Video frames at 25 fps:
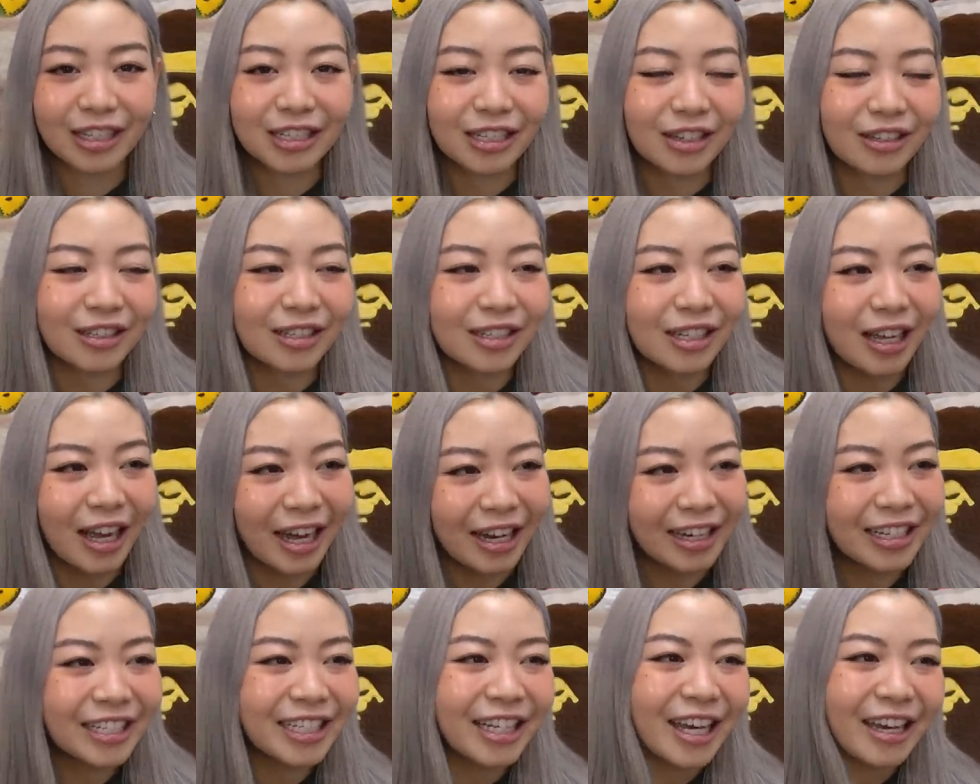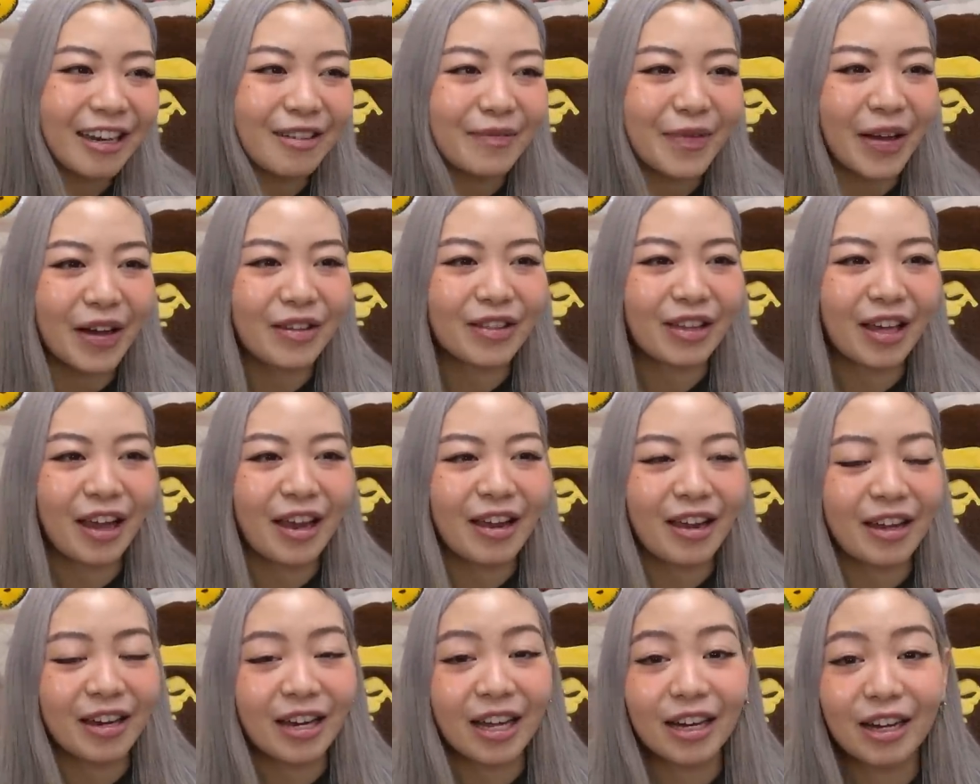So I was kind of sad about
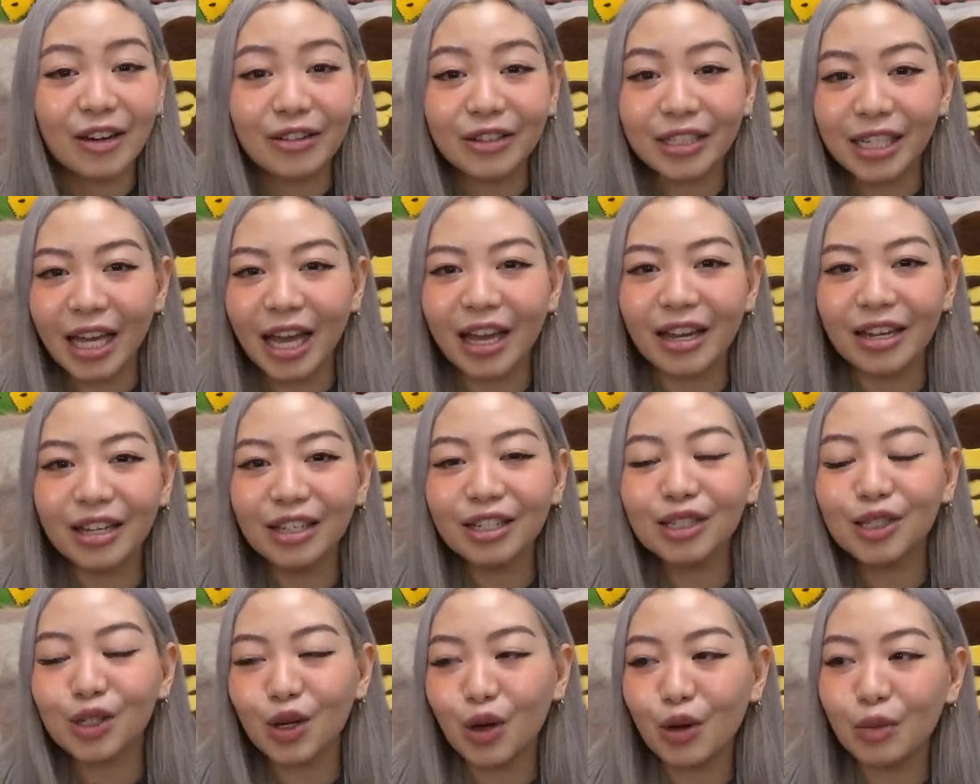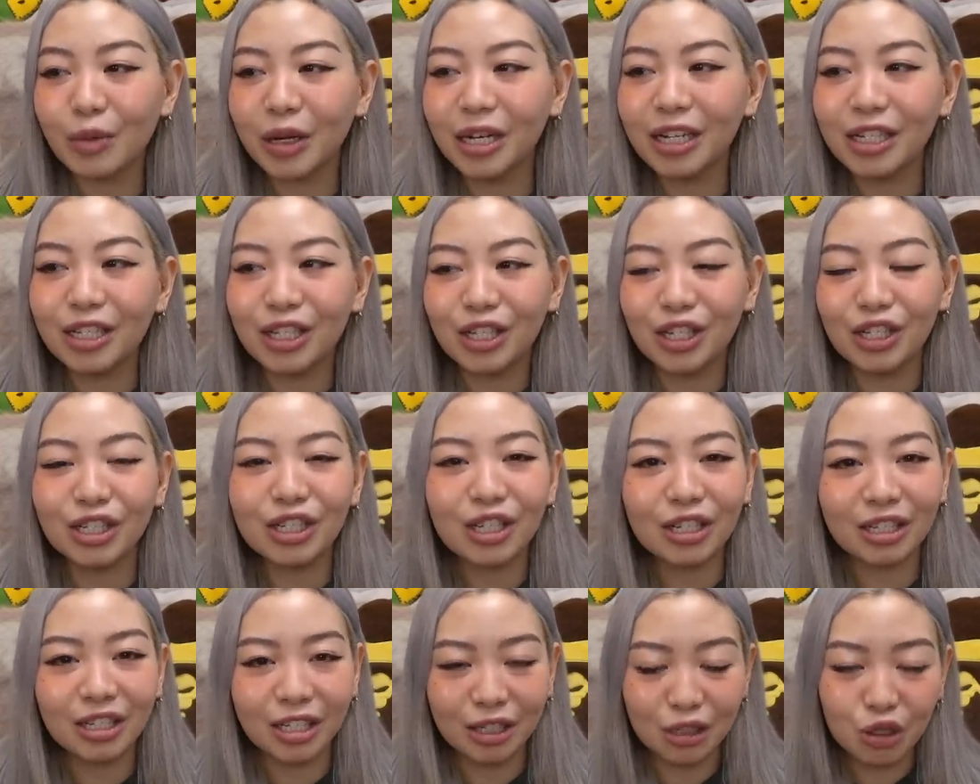that. And then I was adding so many
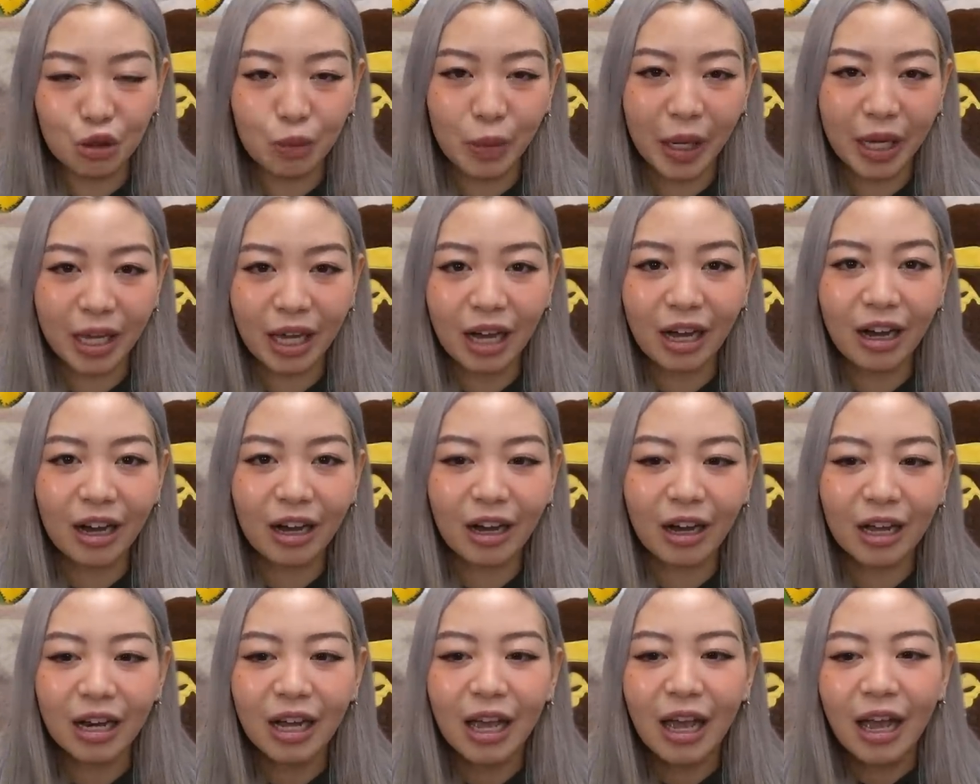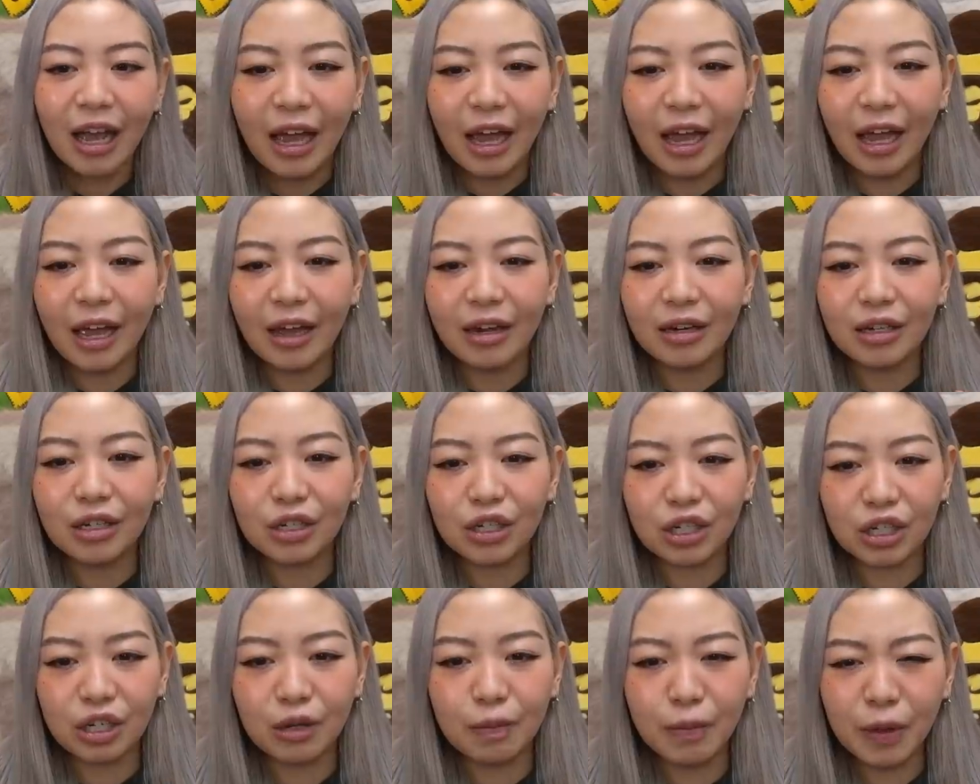t-shirts into my cart and the
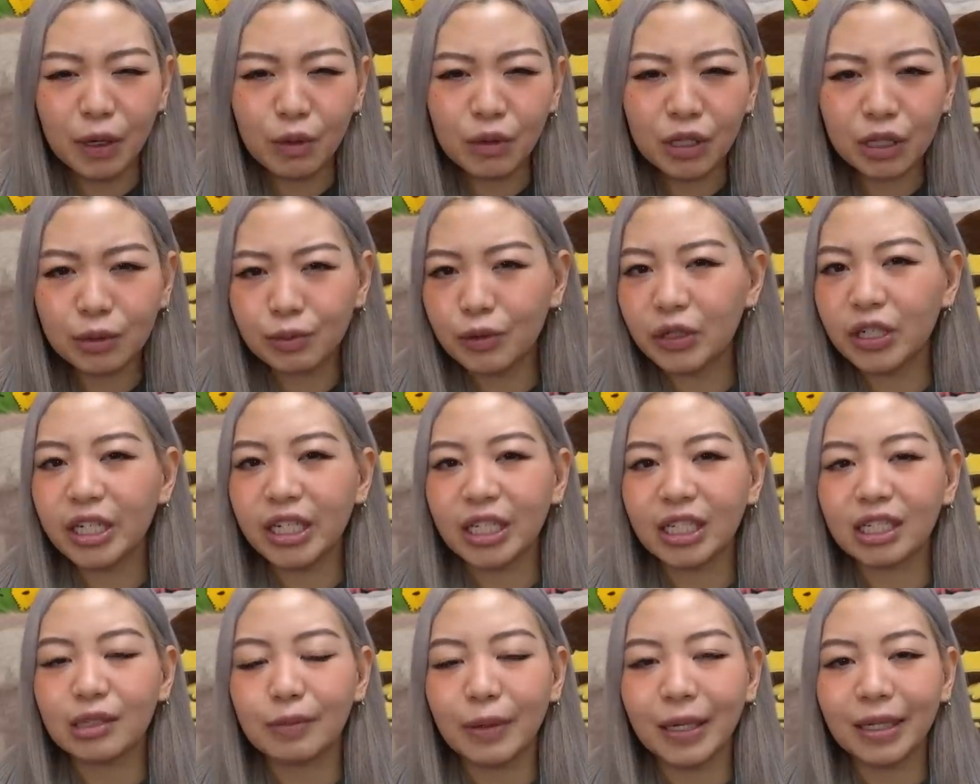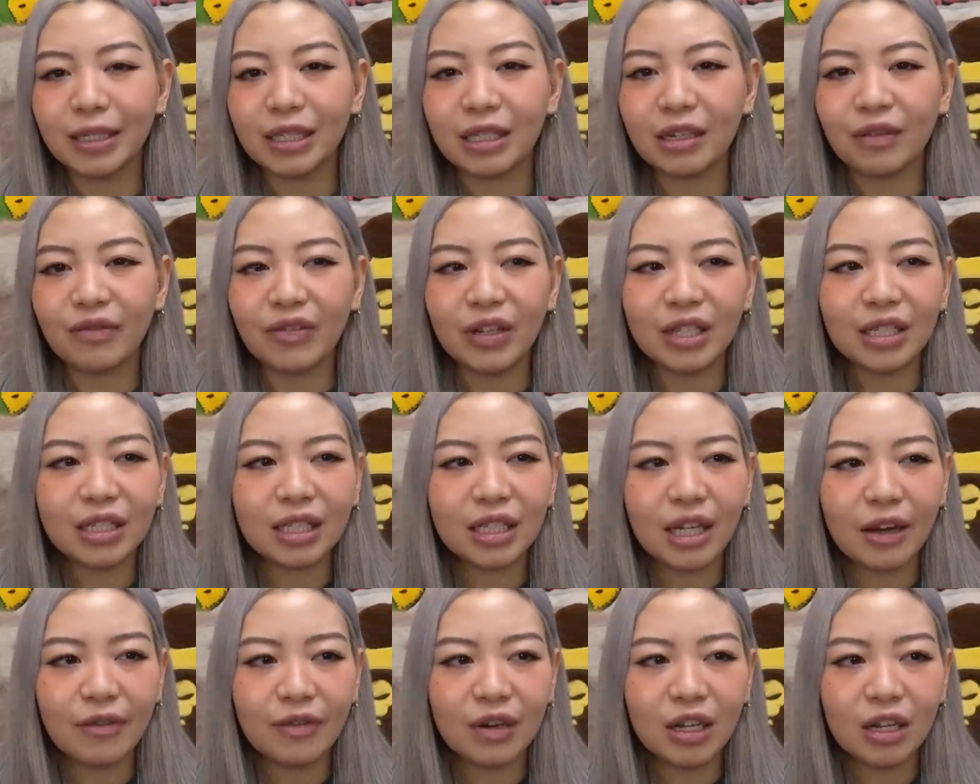shipping was pretty expensive. It's
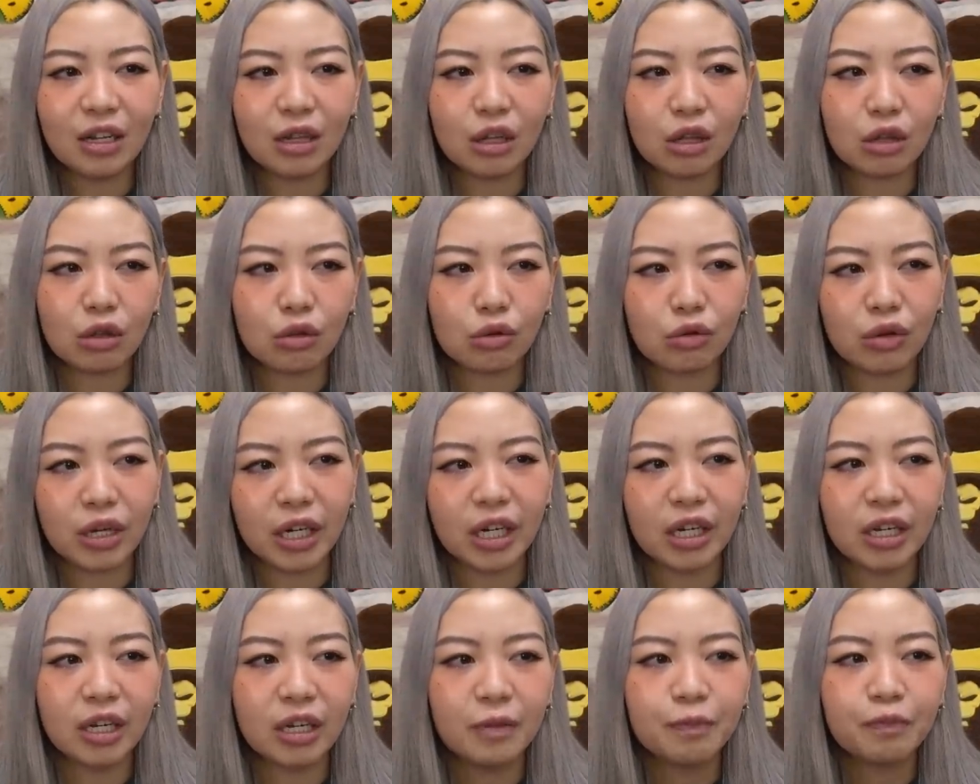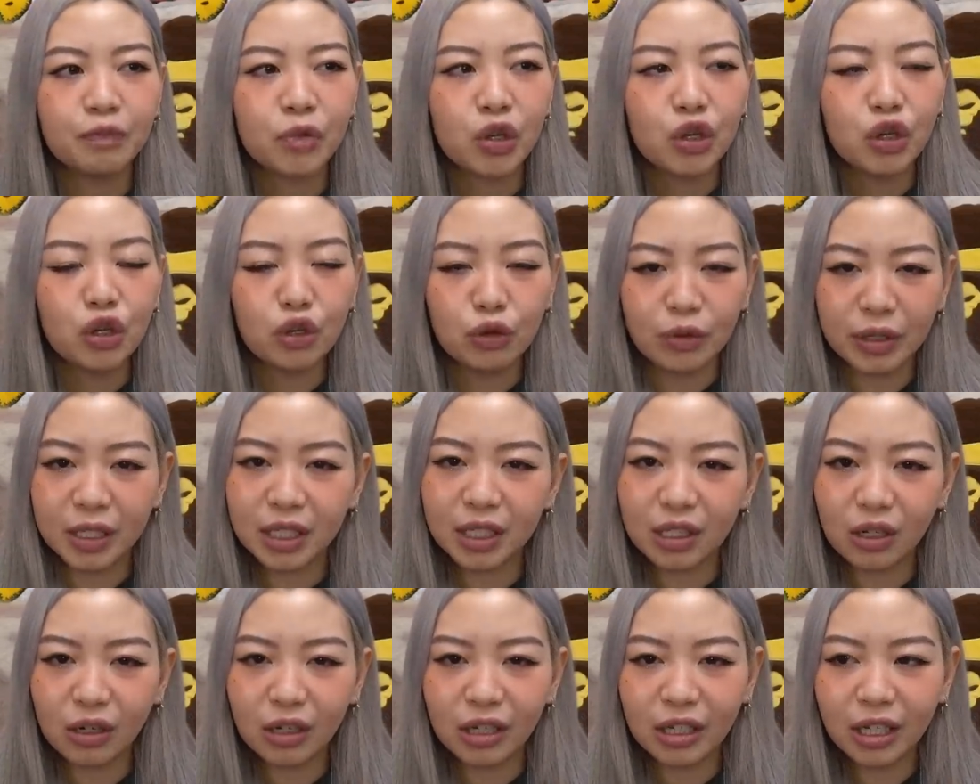73
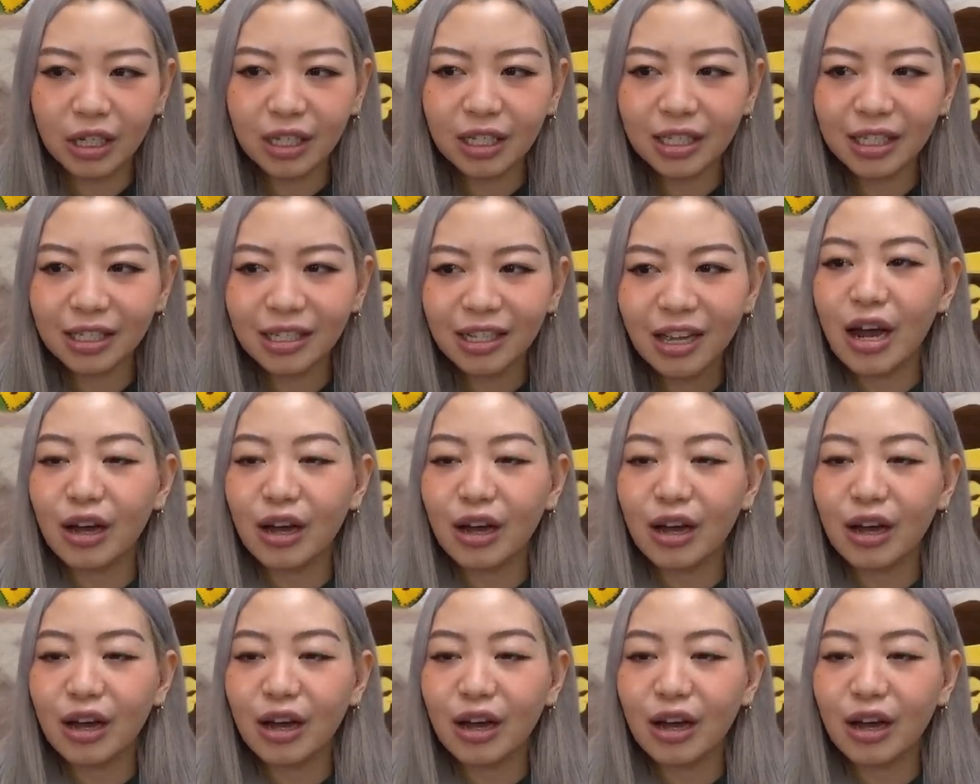US dollars.